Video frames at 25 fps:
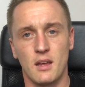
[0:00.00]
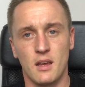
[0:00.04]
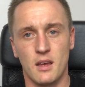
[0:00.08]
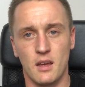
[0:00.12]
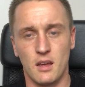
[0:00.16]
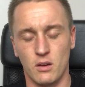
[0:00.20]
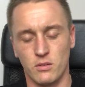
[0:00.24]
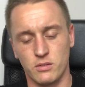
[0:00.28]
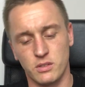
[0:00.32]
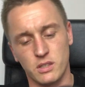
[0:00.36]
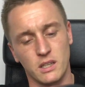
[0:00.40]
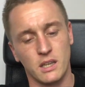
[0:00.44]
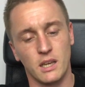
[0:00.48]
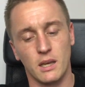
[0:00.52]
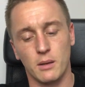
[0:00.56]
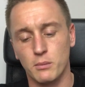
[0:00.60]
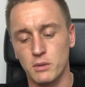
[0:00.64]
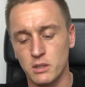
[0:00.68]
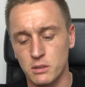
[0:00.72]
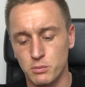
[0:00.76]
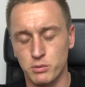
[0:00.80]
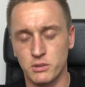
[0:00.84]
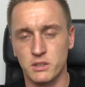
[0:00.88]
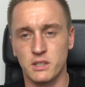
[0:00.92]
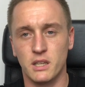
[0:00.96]
Obviously keep
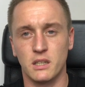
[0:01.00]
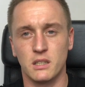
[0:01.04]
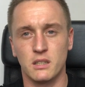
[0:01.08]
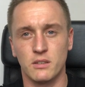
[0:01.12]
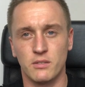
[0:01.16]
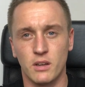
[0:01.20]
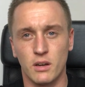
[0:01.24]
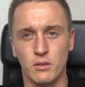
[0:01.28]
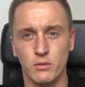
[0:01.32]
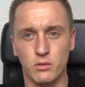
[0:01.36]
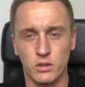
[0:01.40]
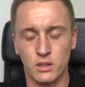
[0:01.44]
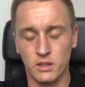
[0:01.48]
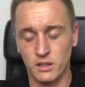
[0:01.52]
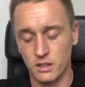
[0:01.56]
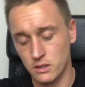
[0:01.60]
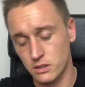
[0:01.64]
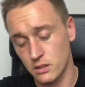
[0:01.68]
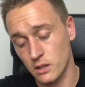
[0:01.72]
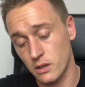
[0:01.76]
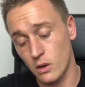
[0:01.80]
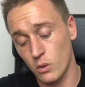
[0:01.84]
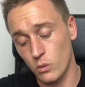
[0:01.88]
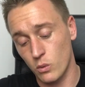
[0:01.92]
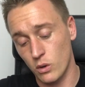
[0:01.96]
this protective cover on it
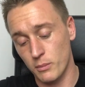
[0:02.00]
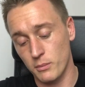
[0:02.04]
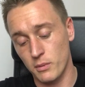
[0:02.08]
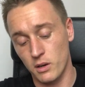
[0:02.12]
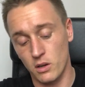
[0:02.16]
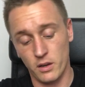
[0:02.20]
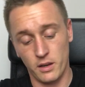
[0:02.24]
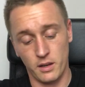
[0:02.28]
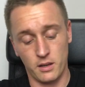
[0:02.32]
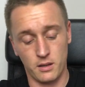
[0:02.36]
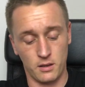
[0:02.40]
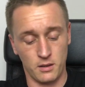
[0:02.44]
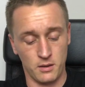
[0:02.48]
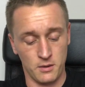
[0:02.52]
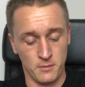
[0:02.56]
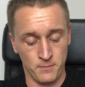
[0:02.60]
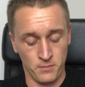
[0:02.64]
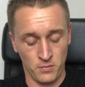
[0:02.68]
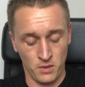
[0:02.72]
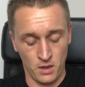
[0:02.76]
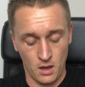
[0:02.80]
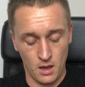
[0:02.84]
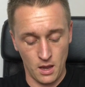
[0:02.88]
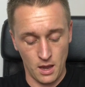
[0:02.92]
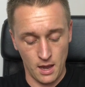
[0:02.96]
because I know what I'm like.
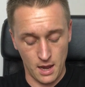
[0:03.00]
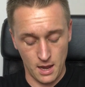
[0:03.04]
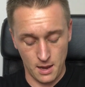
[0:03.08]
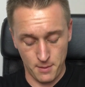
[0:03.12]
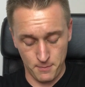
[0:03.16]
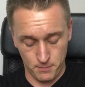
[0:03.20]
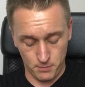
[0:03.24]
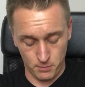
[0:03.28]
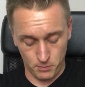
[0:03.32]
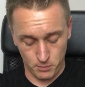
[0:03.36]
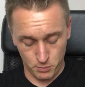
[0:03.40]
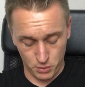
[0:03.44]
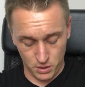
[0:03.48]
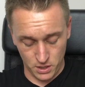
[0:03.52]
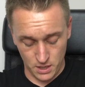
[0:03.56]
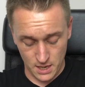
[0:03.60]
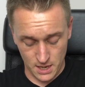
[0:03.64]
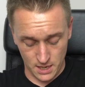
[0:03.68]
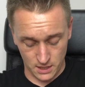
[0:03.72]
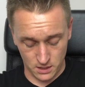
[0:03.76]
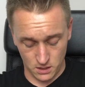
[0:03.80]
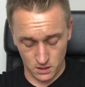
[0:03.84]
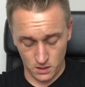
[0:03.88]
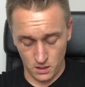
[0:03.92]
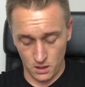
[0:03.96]
But
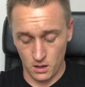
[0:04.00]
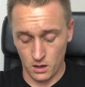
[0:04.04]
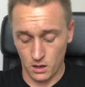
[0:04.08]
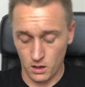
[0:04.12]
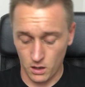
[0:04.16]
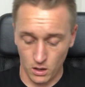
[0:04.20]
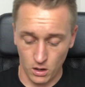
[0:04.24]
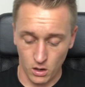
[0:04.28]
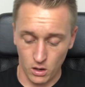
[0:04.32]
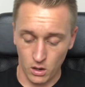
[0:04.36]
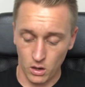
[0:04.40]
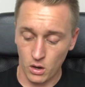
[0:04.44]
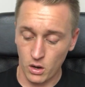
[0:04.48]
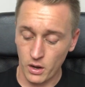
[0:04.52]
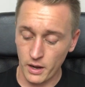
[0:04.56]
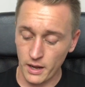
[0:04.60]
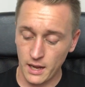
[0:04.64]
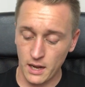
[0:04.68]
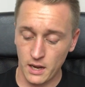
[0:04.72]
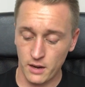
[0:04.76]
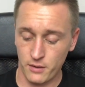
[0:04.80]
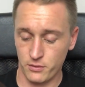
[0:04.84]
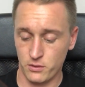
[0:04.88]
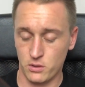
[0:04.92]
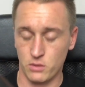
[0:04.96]
yes, I
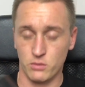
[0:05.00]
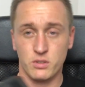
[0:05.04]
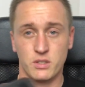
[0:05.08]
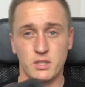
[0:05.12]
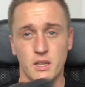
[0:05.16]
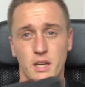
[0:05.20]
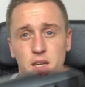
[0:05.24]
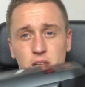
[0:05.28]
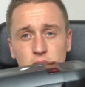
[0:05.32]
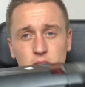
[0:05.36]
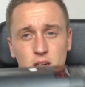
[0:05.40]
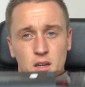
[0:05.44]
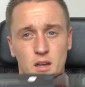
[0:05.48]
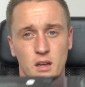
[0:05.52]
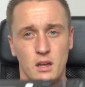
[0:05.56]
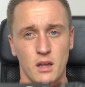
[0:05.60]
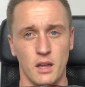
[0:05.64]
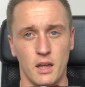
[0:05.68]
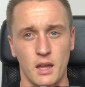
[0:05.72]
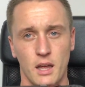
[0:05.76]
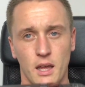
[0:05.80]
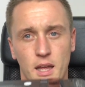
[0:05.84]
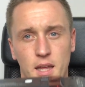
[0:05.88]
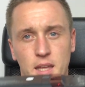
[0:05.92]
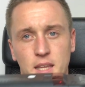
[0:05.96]
have to say,
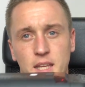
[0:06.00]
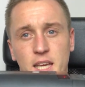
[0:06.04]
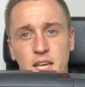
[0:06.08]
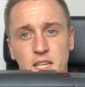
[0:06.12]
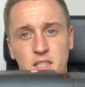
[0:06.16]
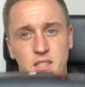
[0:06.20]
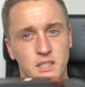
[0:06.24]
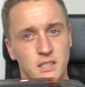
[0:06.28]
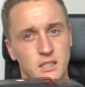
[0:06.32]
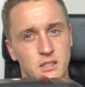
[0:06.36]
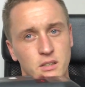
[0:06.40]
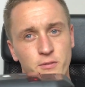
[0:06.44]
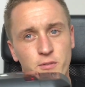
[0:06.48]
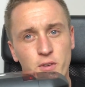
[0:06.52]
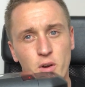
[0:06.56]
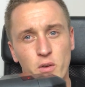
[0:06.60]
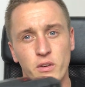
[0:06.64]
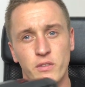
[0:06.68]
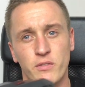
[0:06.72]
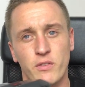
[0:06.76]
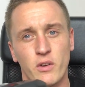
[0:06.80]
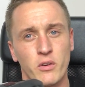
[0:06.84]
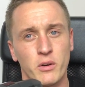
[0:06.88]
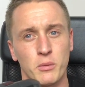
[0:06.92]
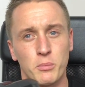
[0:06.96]
yes, it's a
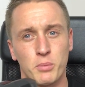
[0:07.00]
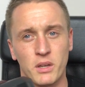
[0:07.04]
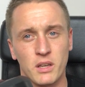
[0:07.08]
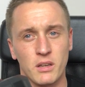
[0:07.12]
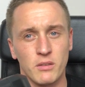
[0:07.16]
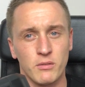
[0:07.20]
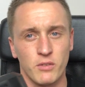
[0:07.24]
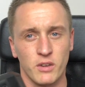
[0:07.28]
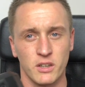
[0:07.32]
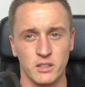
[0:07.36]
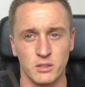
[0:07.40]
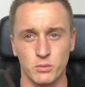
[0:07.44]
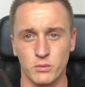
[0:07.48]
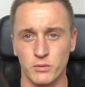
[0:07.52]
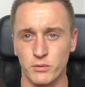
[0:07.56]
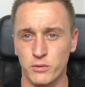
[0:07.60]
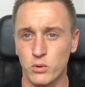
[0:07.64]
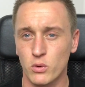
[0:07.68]
very, very big investment.